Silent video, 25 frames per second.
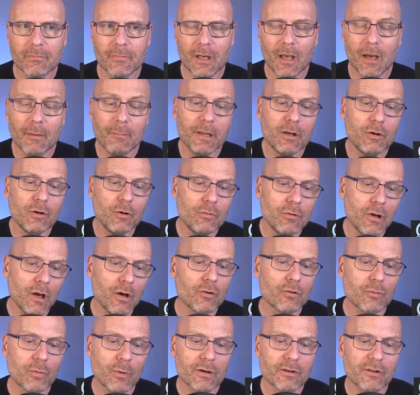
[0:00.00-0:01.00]
I mean, who
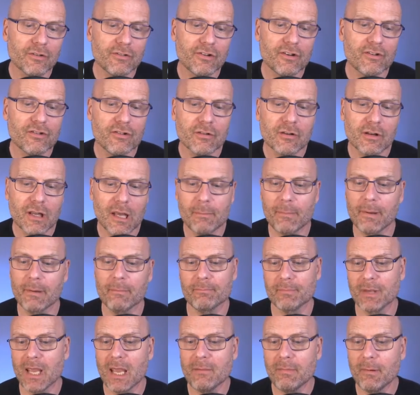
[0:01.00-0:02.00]
knows what decision
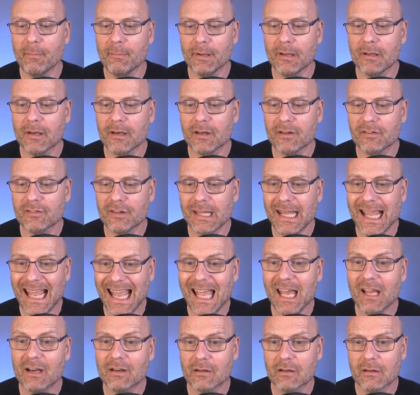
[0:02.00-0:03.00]
capabilities he
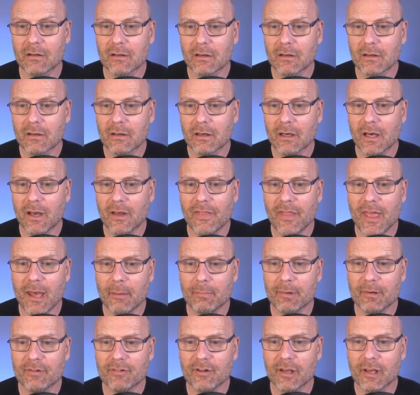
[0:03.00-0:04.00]
had at
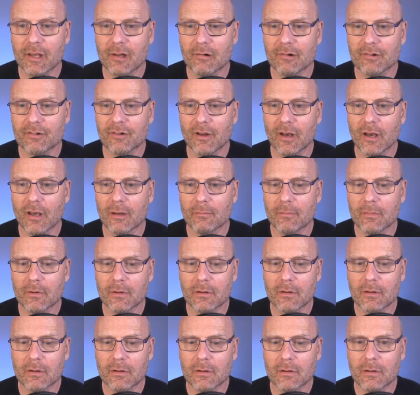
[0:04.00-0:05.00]
that particular time.
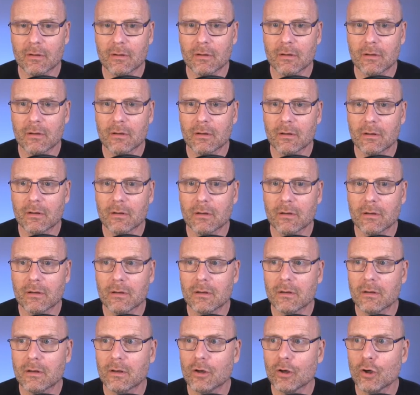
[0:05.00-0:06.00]

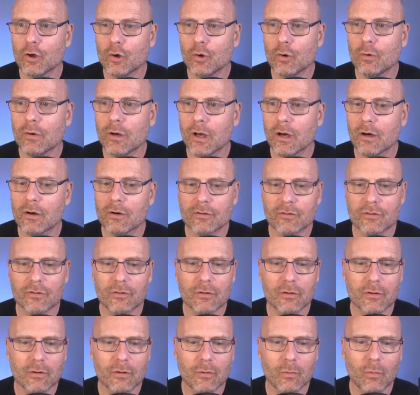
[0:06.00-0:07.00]
Who knows
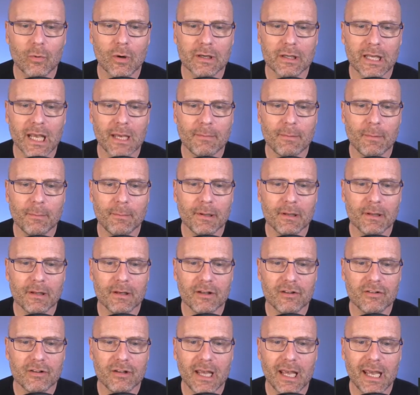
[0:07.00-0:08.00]
what
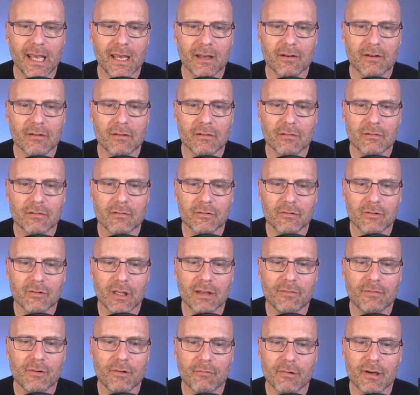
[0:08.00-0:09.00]
capabilities he had to
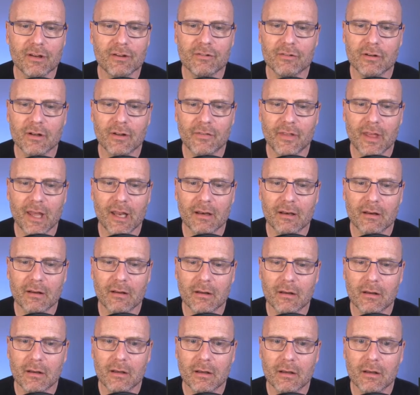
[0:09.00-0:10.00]
even reason at that
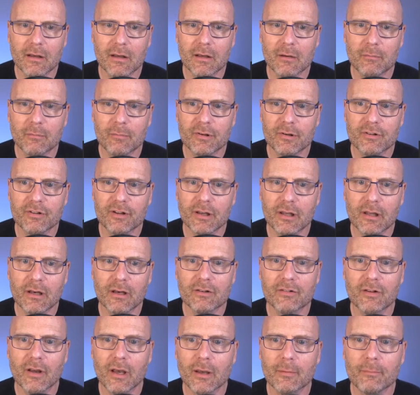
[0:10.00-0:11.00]
particular
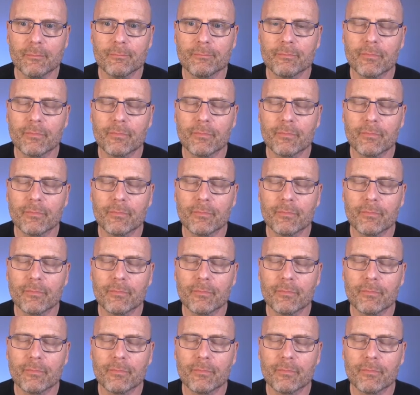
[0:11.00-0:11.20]
time.